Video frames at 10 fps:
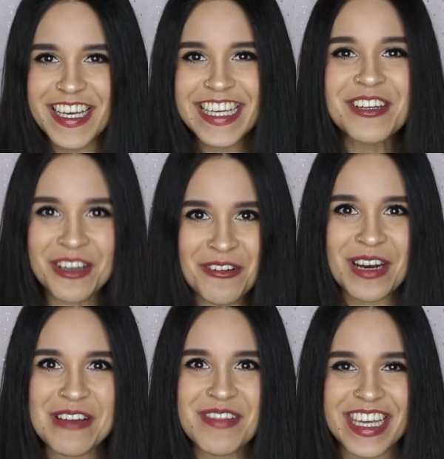You know what
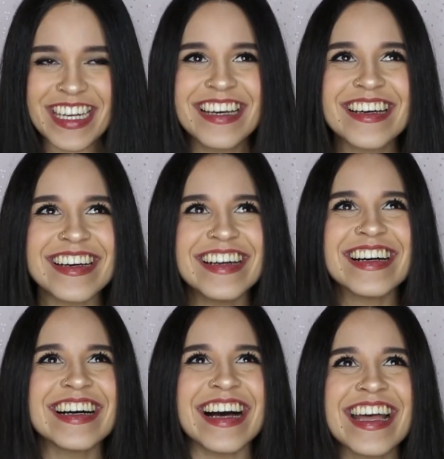I mean?
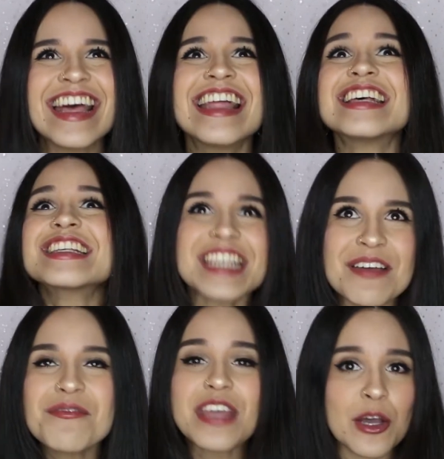The
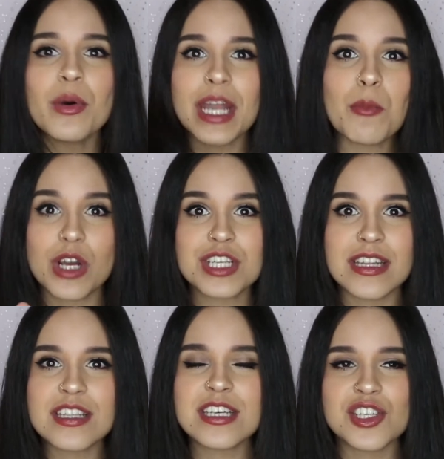same thing when I'm washing
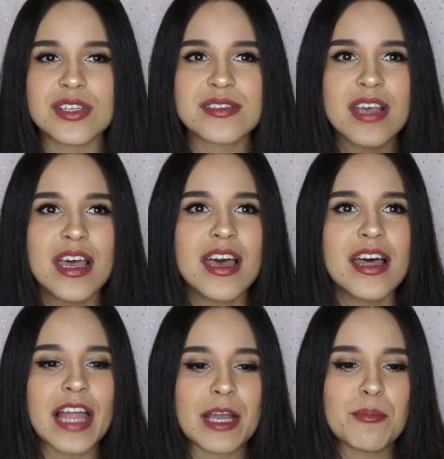the dishes.
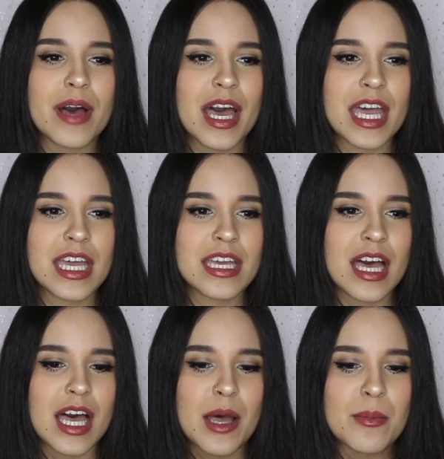Like
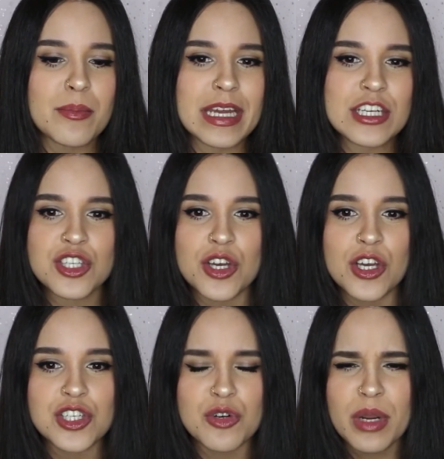my
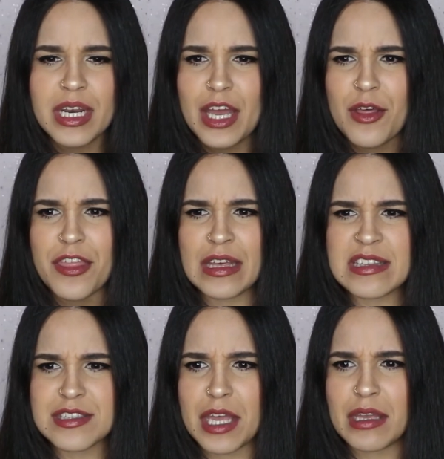detergent right now, I think
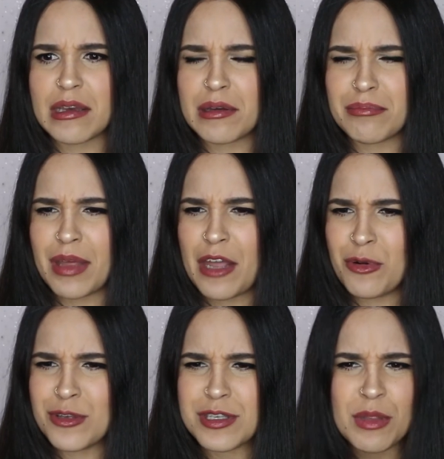it's like, I don't
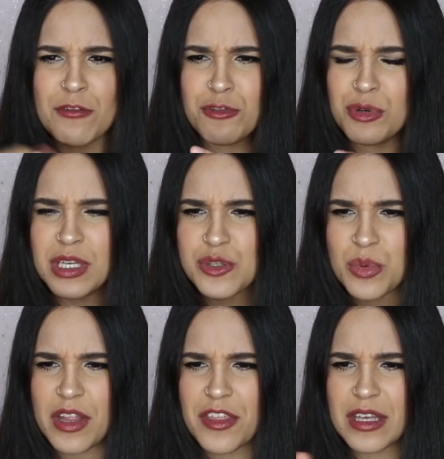know, something fruity as
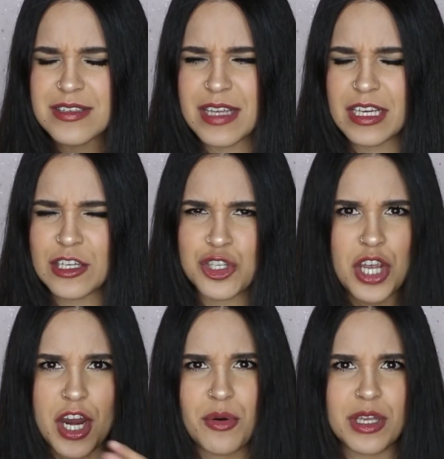well. I think it's like a
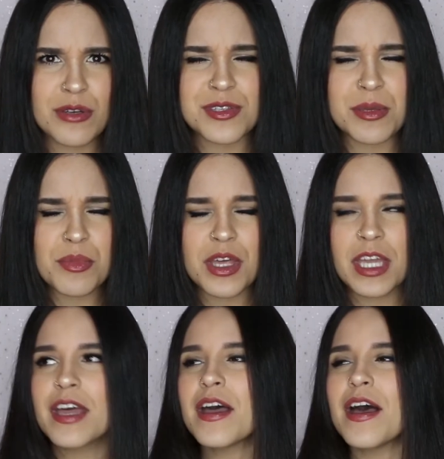cherry or something.